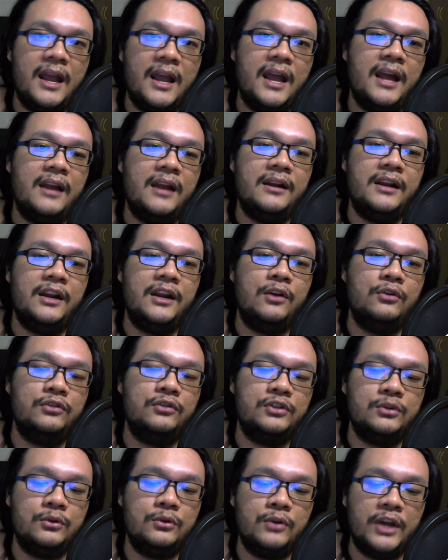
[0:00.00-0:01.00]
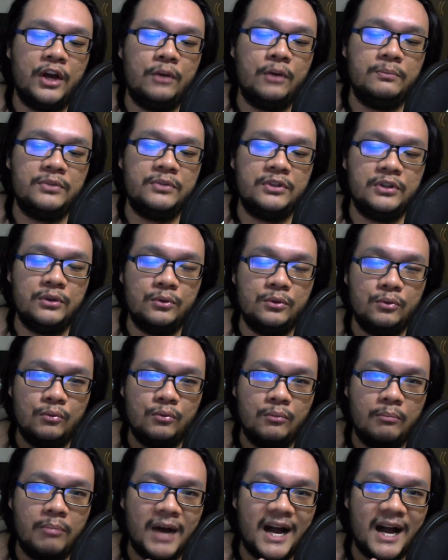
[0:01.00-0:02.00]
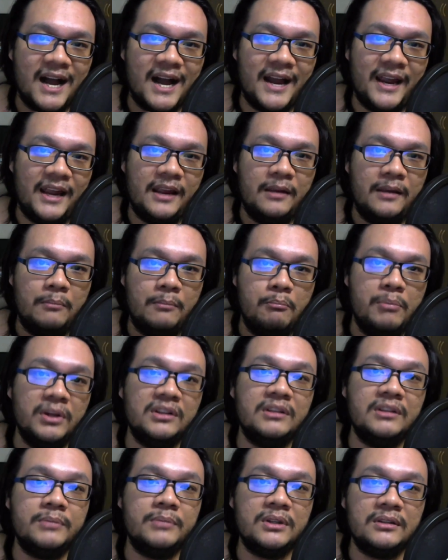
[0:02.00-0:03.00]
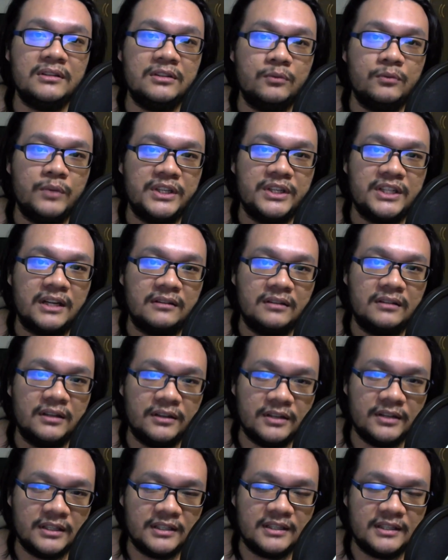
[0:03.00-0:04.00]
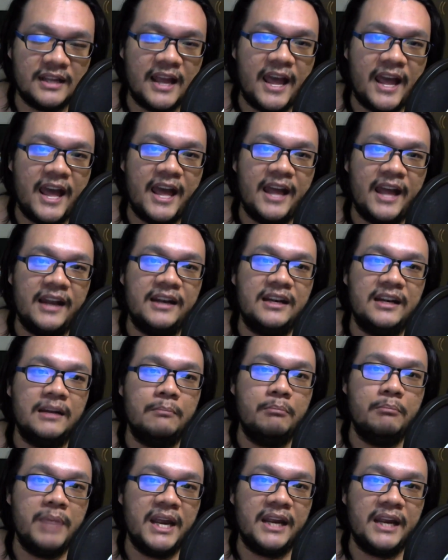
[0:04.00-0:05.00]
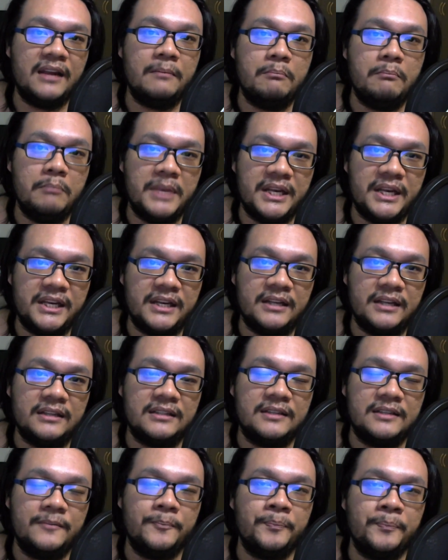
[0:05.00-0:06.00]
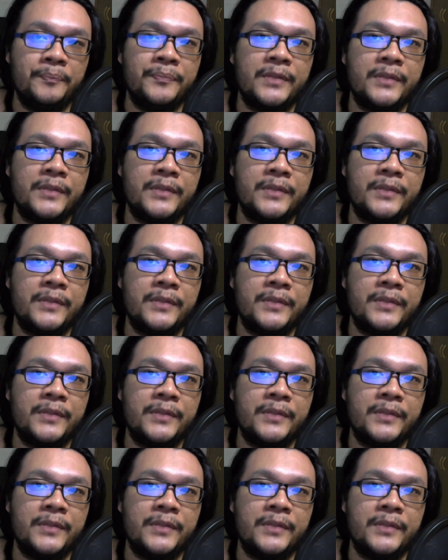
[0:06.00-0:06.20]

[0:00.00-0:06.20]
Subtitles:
and it also helps you buy buildables, which are turrets and the big minions.